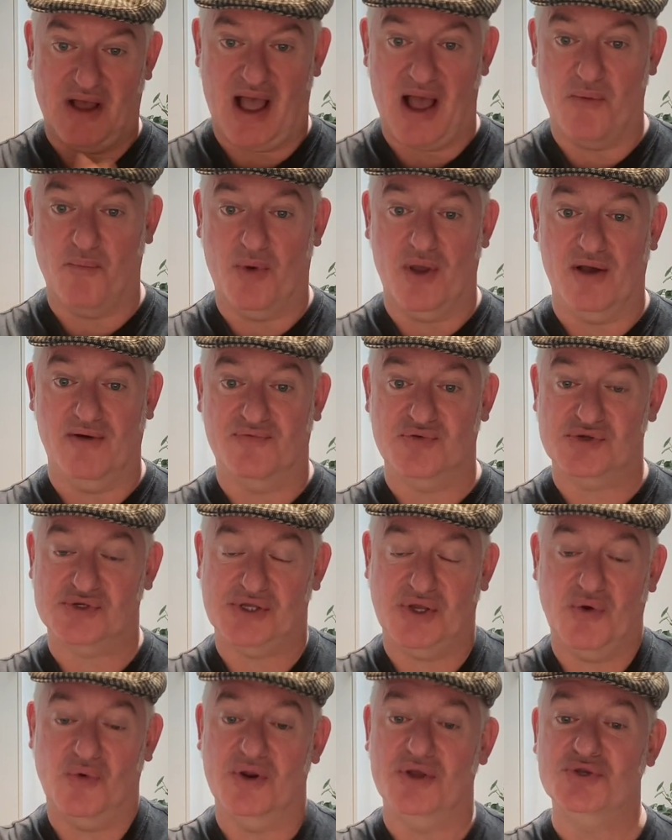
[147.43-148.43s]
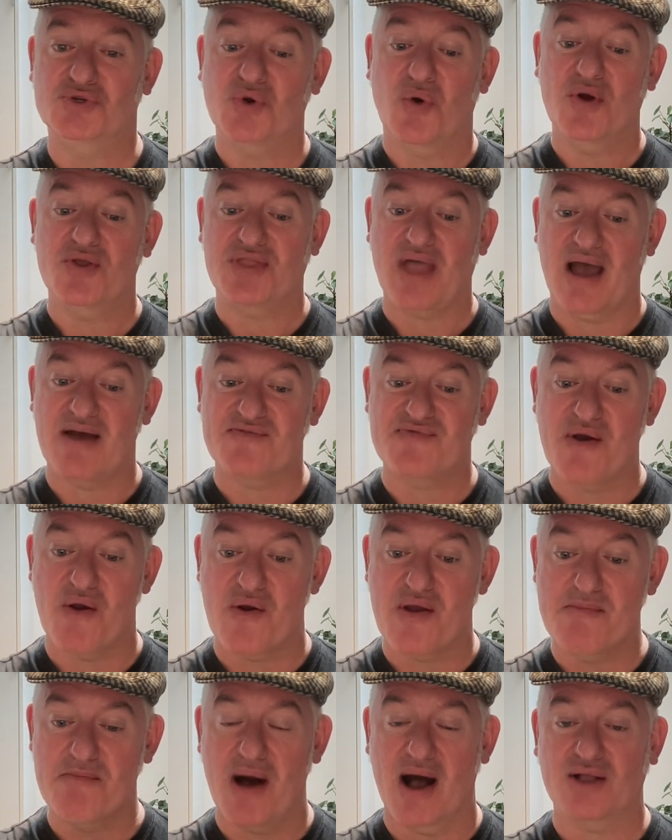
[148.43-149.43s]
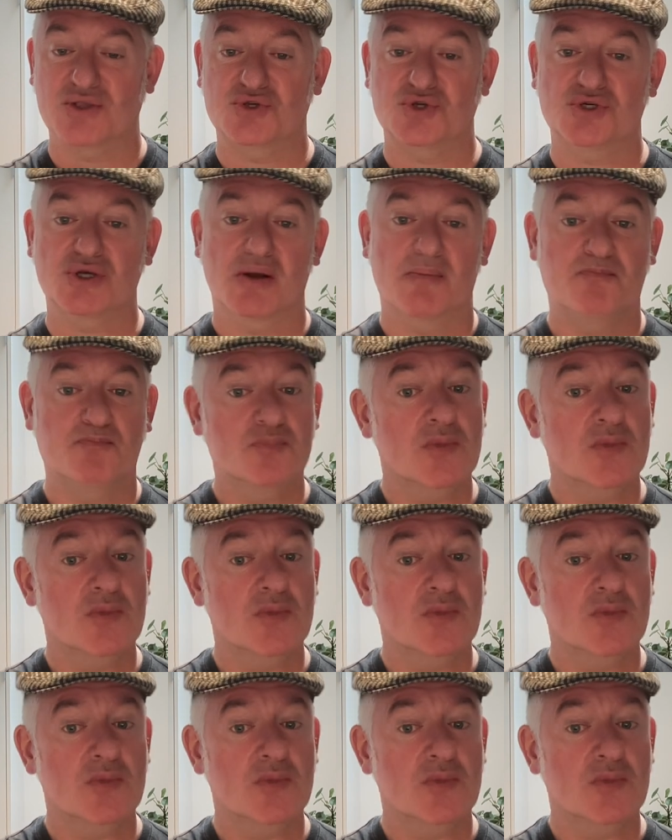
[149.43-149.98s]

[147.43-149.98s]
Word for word: And we obviously all enjoyed that very much.